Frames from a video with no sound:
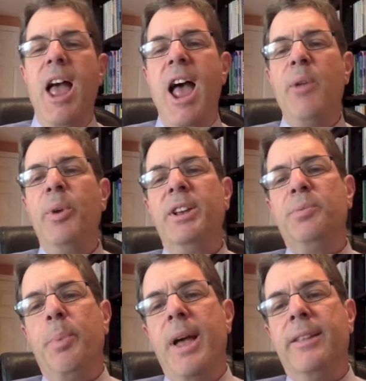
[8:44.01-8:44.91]
and we
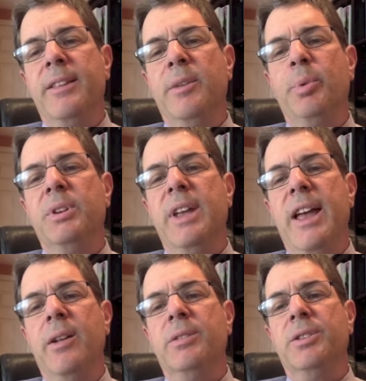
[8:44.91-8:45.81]
expected the
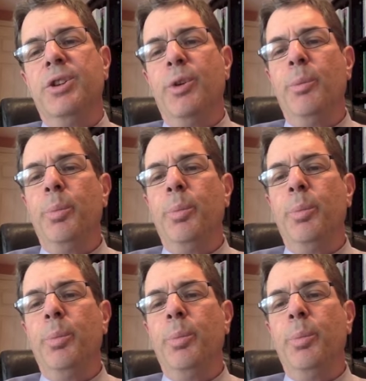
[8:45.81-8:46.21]
potato to turn